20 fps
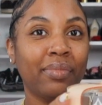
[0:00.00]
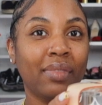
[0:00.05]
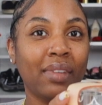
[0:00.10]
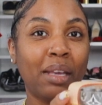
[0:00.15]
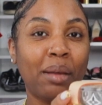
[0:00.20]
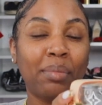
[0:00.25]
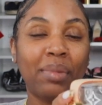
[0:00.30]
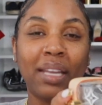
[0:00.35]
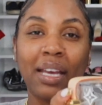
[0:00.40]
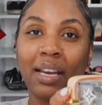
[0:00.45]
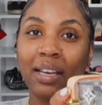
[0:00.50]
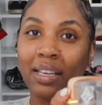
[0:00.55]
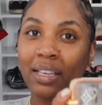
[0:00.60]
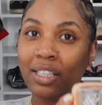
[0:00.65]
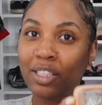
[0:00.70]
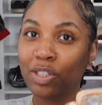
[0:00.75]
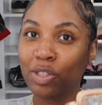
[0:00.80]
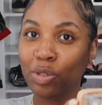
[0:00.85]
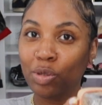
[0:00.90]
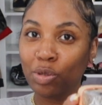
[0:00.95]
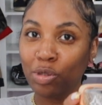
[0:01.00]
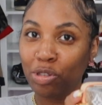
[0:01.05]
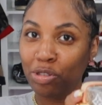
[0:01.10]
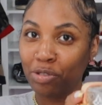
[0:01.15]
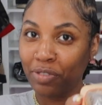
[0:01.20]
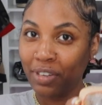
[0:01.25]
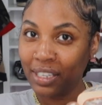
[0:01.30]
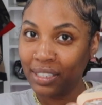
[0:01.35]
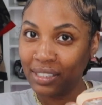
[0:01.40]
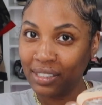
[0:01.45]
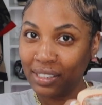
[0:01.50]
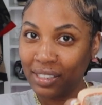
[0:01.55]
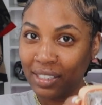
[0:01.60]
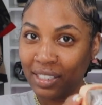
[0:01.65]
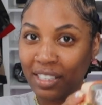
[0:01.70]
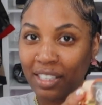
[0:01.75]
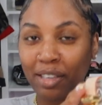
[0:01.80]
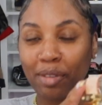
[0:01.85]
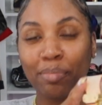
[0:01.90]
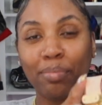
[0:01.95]
I'm not getting too
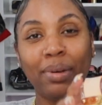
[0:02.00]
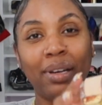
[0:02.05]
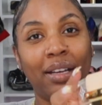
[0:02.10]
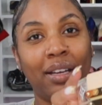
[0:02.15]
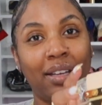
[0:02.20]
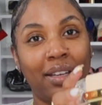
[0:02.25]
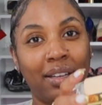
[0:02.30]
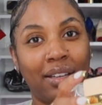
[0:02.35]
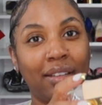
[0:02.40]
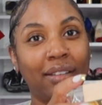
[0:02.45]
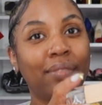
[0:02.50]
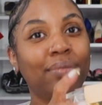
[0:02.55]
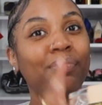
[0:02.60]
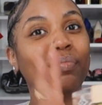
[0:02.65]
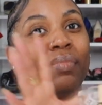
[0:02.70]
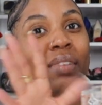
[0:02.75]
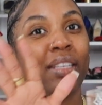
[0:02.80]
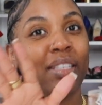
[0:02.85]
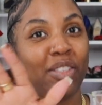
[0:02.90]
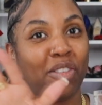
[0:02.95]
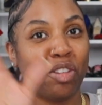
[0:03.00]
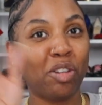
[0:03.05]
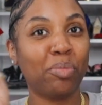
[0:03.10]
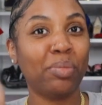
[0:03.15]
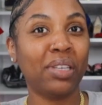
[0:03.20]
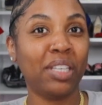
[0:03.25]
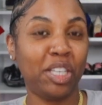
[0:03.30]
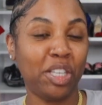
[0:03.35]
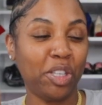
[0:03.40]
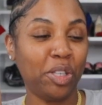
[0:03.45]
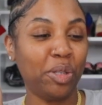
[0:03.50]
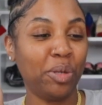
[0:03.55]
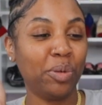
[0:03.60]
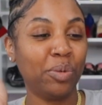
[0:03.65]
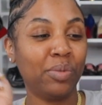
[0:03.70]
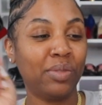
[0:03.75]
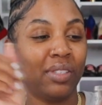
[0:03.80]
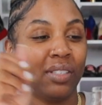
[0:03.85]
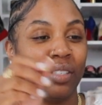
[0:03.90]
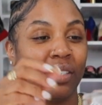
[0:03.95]
dressy, but it's going to be
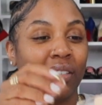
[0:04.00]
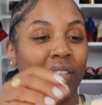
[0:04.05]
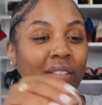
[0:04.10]
cute.